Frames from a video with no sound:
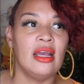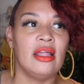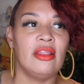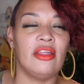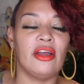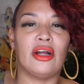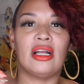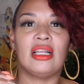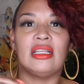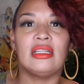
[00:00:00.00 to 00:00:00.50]

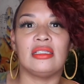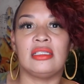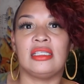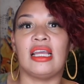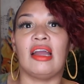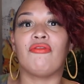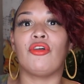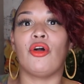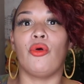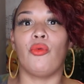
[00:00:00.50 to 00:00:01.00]
There are
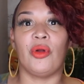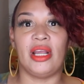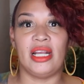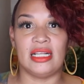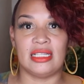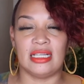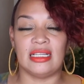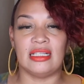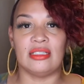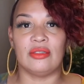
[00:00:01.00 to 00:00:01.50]
several
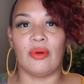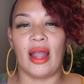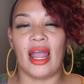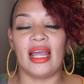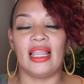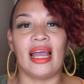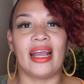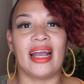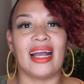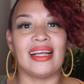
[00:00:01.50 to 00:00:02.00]
reasons, right?
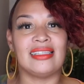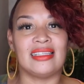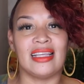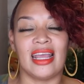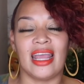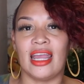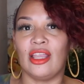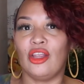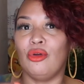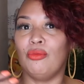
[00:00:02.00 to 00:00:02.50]
Like I
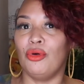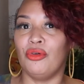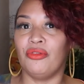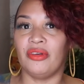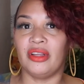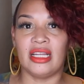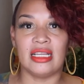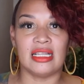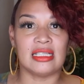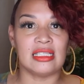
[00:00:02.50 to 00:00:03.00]
said, you
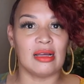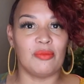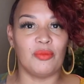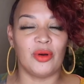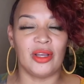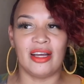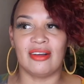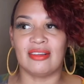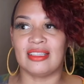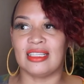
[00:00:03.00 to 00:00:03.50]
moving into
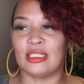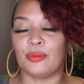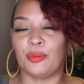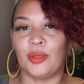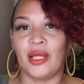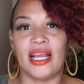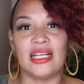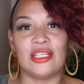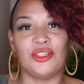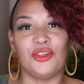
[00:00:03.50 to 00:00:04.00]
someone else's
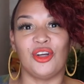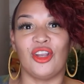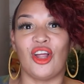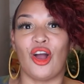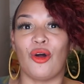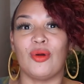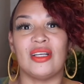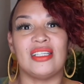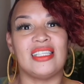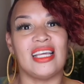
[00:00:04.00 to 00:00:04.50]
place, you can
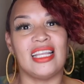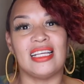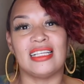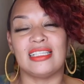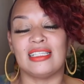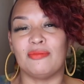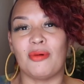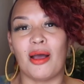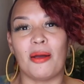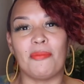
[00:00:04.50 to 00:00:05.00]
always say, this
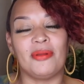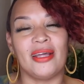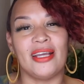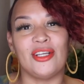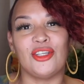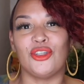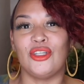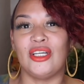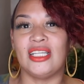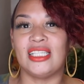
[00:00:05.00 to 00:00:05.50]
is my
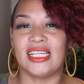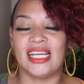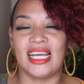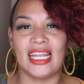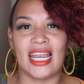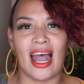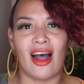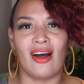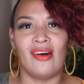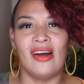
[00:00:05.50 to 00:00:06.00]
place. You need to
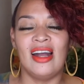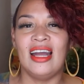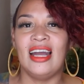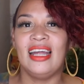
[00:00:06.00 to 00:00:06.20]
get out.